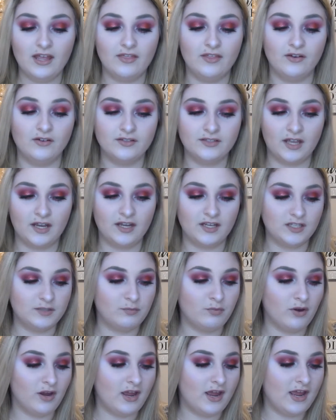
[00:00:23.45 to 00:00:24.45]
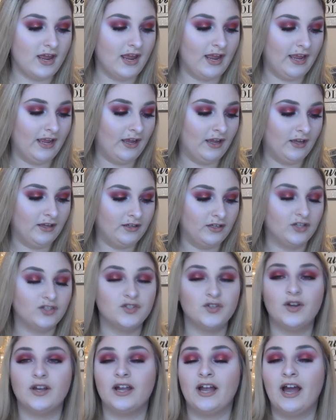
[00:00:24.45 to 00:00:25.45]
their setting spray, and
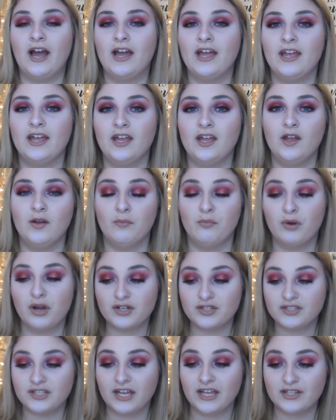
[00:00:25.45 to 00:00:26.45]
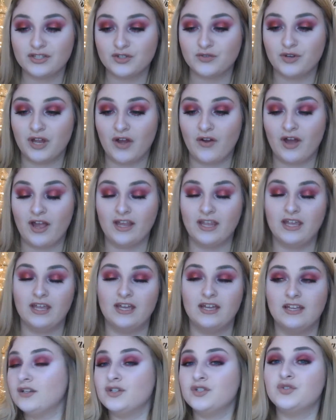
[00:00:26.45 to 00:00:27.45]
also I got a brush set, so now I
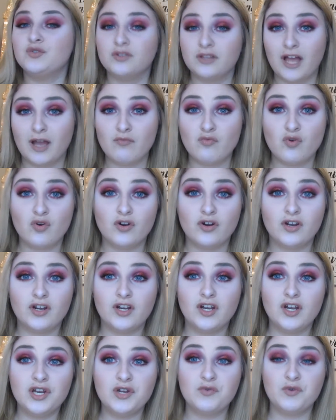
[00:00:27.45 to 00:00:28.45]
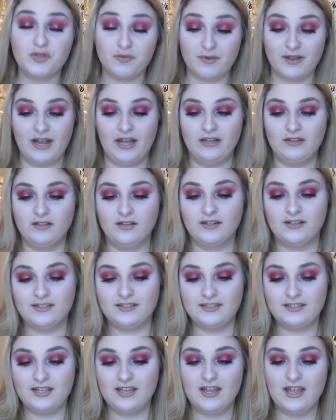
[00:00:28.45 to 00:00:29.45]
can do a lot more with my eye
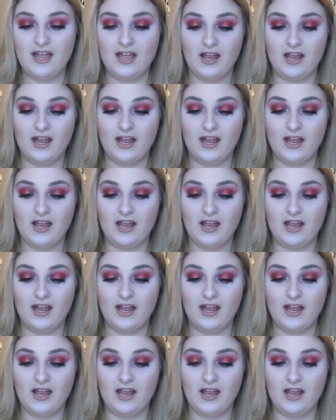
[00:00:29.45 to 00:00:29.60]
looks